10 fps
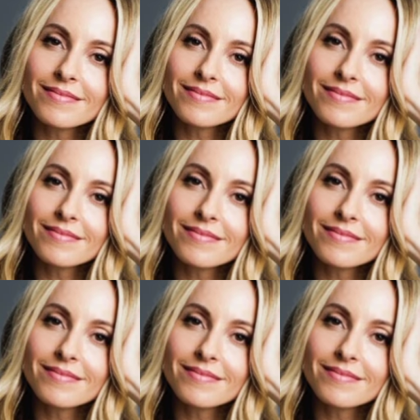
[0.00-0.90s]

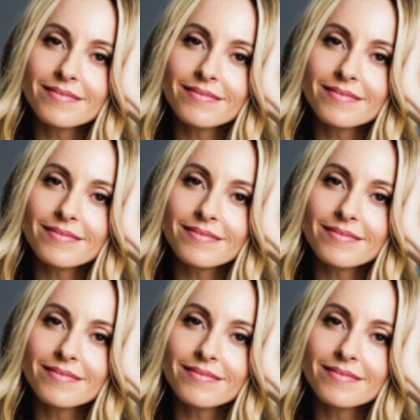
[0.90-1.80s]

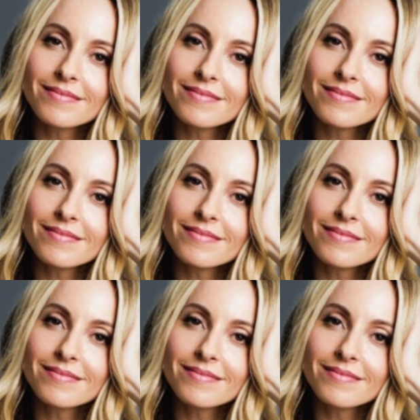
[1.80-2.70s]

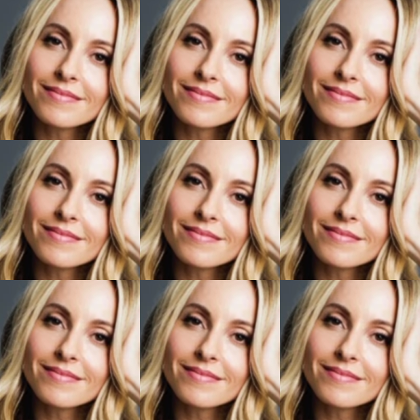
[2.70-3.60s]

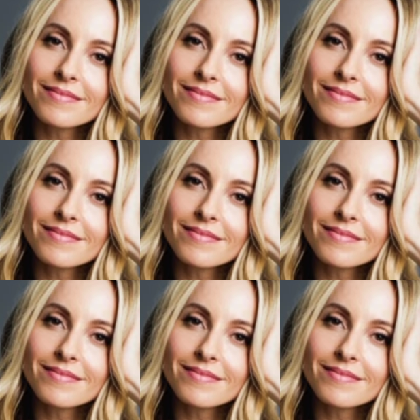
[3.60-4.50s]

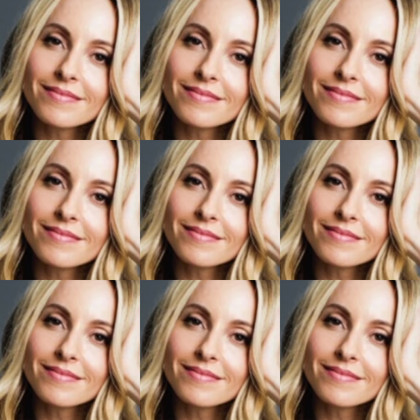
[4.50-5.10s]
The face doesn't move, so there is nothing to read.